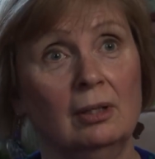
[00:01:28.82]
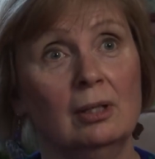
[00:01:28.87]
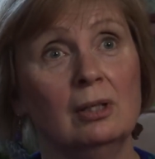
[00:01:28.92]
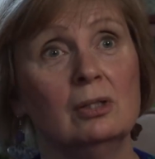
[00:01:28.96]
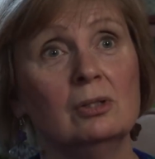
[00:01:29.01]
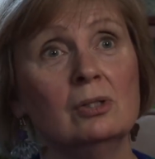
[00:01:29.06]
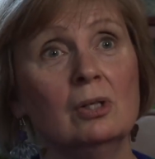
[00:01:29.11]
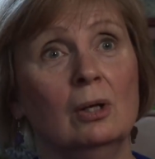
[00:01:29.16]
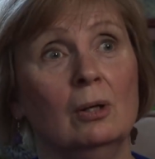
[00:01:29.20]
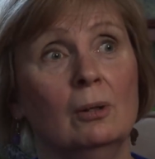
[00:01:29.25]

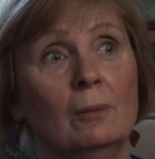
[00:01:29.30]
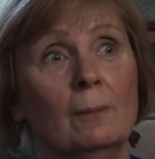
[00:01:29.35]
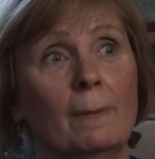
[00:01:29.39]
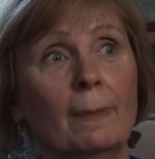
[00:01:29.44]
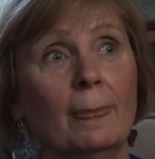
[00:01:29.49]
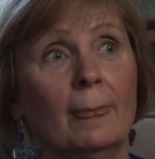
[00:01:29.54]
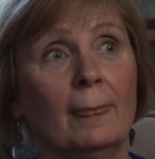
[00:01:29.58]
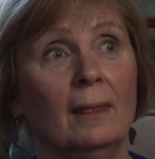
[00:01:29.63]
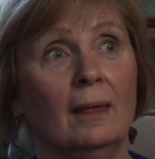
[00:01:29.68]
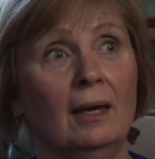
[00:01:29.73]
So,
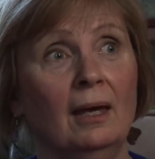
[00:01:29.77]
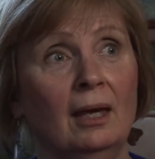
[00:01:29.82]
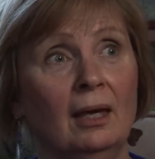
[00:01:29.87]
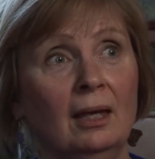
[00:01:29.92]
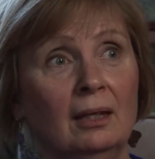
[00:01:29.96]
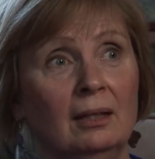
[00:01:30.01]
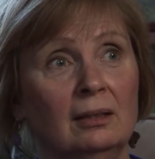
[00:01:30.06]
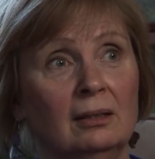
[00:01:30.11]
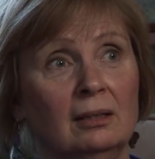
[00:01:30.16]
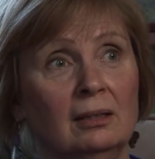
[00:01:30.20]

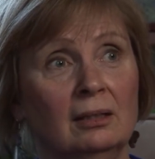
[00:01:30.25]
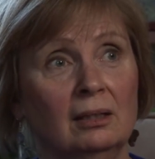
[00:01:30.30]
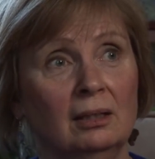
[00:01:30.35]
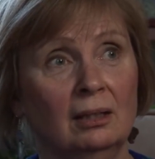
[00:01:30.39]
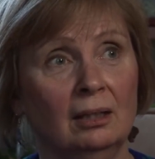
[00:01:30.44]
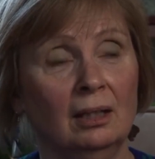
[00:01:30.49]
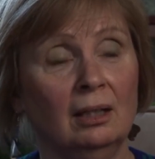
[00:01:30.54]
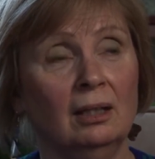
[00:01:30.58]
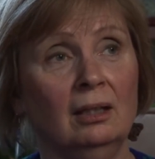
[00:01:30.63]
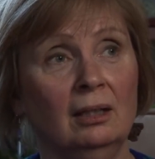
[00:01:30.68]
and
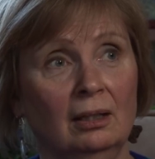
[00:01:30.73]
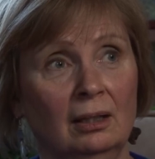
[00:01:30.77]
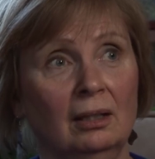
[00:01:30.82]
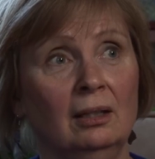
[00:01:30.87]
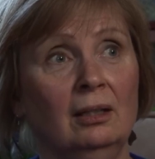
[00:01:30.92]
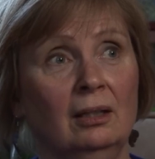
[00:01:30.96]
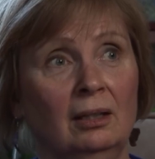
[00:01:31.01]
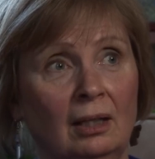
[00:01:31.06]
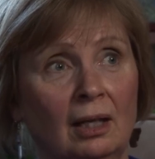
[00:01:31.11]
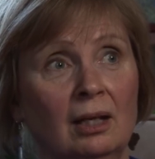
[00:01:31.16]

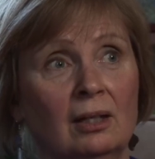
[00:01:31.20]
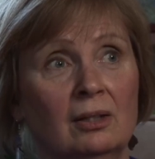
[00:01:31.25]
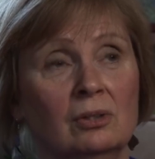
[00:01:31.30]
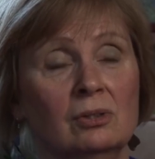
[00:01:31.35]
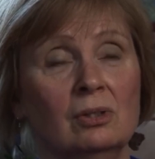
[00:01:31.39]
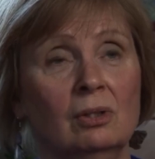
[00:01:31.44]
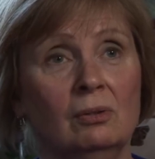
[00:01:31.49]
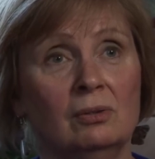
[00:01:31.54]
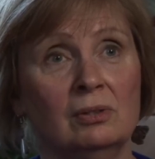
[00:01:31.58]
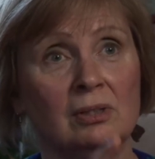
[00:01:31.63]
yeah,
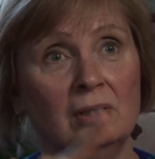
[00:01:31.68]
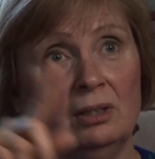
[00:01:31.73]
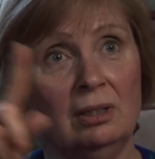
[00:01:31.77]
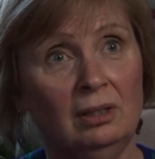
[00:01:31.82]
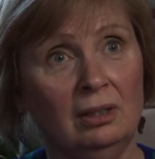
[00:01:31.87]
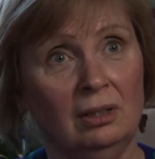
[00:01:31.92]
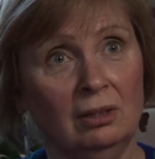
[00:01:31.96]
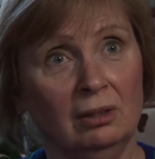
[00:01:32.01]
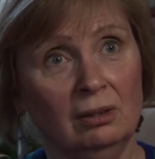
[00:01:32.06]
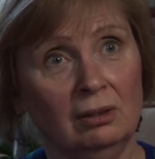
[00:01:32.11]
so it's a
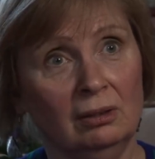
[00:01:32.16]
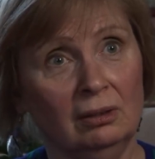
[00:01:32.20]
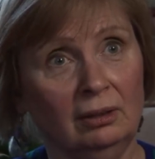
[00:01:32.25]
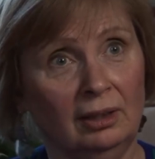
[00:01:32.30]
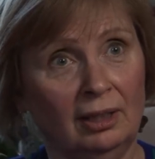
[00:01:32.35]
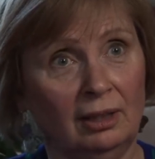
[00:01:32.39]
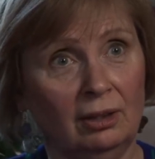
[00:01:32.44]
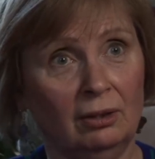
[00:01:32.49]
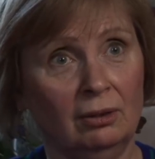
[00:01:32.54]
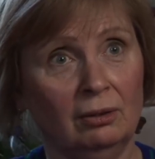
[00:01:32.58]
year
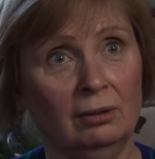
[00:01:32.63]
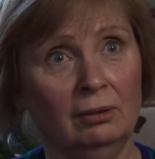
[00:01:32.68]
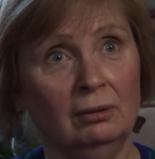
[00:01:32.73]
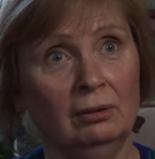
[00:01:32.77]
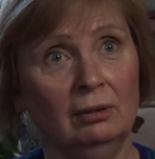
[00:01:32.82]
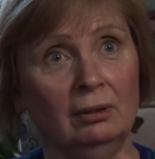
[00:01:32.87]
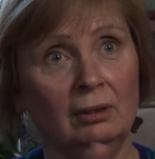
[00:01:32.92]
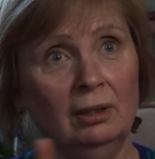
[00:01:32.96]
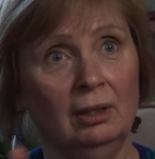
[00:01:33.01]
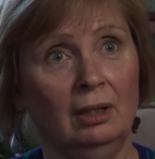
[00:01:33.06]
later,
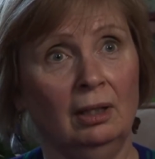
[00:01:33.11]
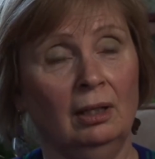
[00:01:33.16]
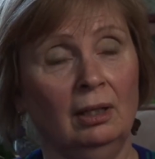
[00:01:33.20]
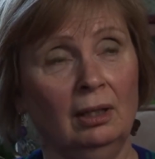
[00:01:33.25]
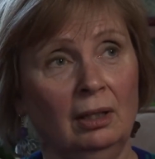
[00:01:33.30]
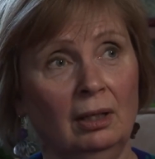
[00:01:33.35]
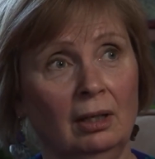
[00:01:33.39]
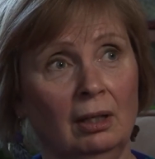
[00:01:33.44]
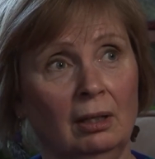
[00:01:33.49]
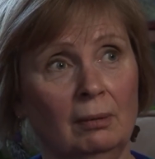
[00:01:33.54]

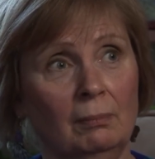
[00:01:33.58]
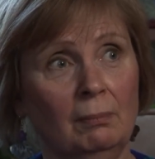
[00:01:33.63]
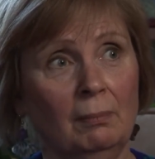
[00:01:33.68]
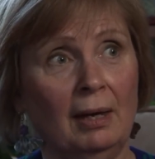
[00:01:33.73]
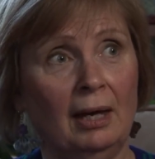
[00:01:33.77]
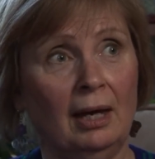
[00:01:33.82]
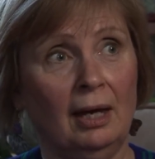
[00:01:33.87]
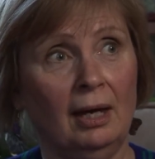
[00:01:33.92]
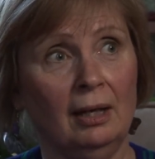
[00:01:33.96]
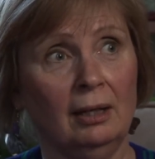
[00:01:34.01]
come
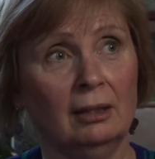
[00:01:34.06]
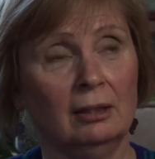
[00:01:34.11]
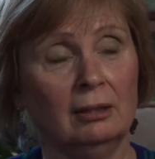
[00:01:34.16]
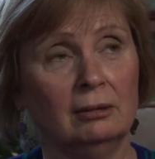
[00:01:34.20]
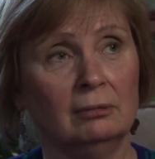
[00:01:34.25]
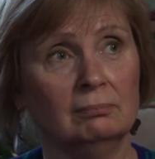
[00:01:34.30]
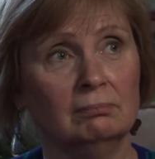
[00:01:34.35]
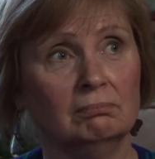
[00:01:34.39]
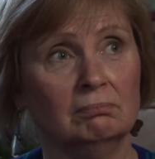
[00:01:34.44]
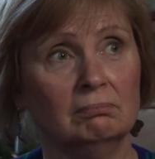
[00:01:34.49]
back.
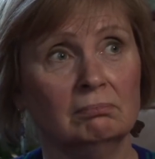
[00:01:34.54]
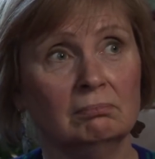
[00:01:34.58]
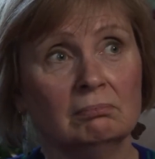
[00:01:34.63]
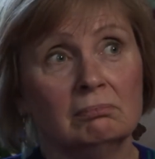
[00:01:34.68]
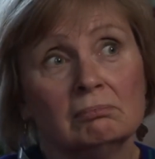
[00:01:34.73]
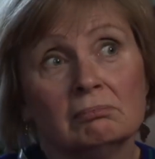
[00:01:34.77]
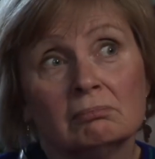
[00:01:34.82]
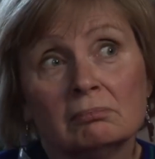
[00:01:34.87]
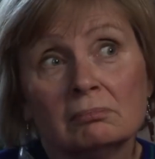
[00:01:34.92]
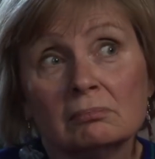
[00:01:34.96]

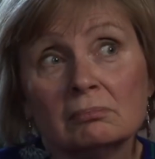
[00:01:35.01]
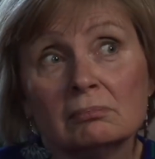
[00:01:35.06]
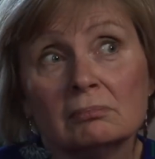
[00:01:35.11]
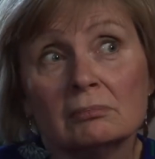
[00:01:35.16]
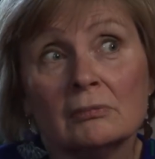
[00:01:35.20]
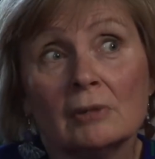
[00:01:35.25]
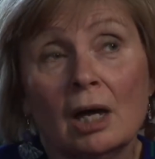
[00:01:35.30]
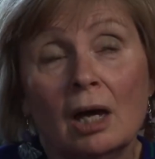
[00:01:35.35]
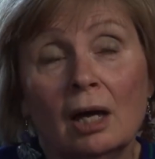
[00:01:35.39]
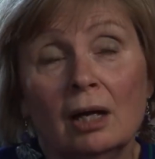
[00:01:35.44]

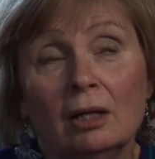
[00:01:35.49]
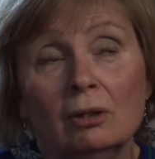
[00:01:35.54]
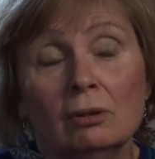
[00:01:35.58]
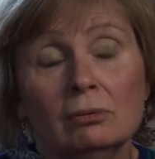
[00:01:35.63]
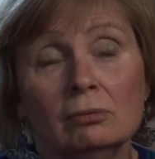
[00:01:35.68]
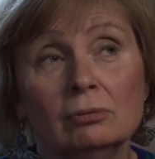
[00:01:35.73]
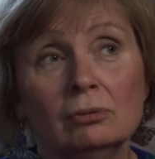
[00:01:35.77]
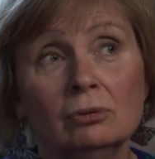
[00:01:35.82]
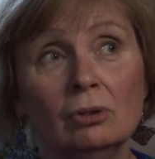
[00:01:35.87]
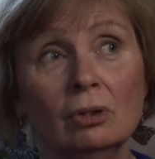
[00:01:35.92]
I
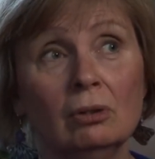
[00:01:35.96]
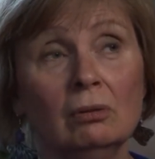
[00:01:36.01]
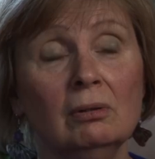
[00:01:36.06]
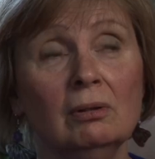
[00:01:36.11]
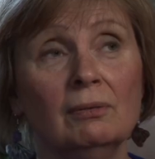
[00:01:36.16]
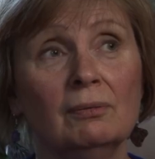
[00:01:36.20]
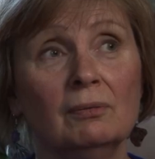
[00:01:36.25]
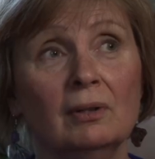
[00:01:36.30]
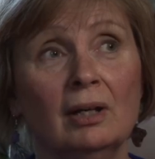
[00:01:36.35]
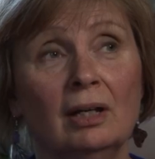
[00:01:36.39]
don't know
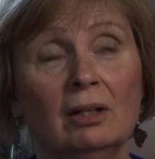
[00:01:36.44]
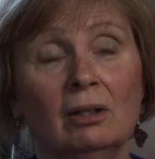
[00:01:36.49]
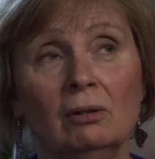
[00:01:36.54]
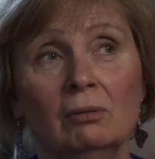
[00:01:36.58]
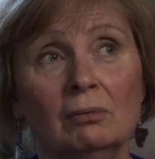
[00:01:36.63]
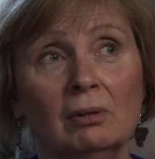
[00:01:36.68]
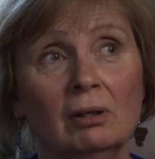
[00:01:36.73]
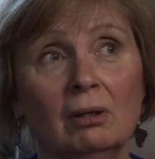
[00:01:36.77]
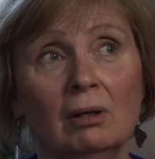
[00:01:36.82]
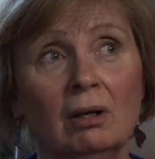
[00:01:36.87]
if, I don't
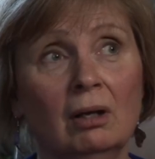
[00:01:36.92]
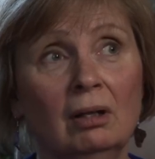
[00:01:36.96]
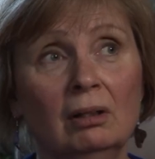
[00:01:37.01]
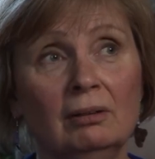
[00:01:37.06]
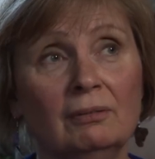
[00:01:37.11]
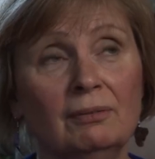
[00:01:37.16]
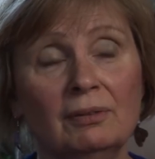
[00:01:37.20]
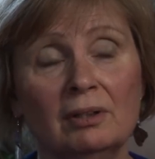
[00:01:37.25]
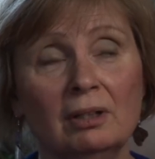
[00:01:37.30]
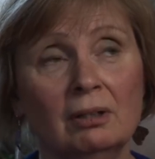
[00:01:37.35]
recall
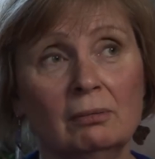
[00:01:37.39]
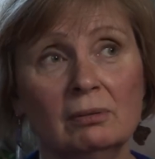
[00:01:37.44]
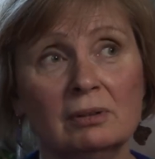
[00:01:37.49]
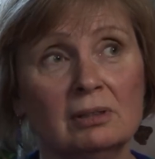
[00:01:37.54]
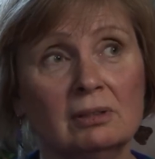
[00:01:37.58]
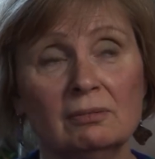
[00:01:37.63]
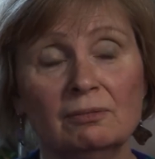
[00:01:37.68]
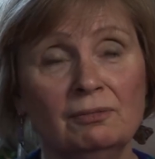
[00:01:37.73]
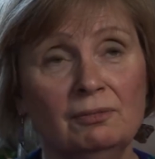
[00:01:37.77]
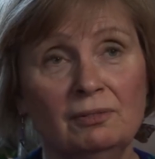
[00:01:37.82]
if there
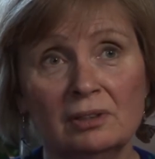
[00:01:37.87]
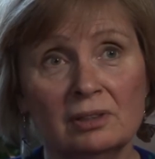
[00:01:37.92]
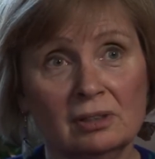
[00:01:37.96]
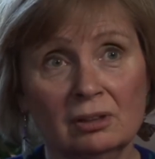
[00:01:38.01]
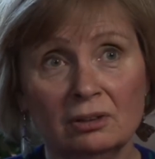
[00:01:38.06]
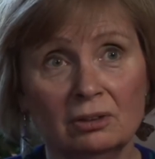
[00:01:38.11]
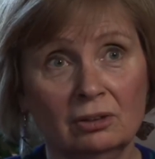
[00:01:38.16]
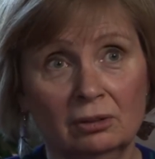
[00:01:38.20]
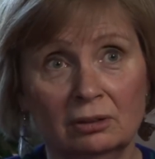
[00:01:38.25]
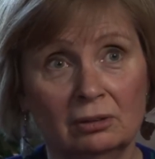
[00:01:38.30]
was
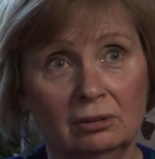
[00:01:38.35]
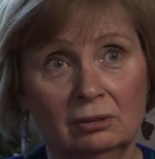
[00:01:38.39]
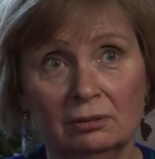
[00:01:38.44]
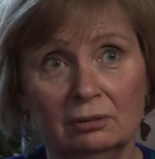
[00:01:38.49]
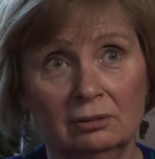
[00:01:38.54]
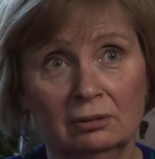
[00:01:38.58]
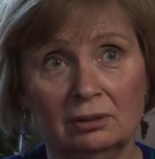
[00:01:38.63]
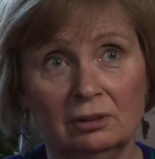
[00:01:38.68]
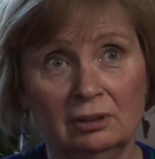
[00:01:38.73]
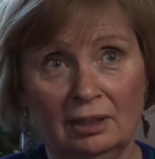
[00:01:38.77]
physical
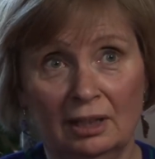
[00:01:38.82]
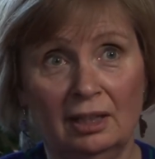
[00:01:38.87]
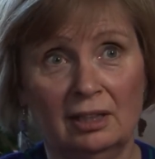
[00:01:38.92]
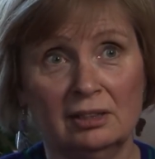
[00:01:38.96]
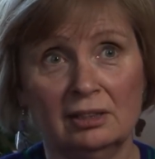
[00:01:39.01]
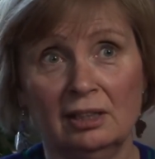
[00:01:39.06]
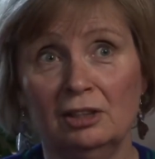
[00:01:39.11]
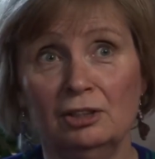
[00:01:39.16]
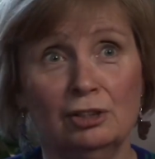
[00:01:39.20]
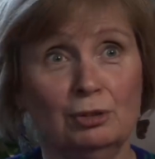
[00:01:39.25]

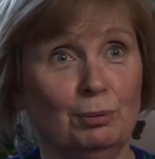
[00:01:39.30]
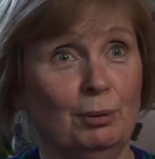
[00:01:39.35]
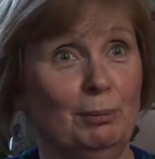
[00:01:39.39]
tests. I just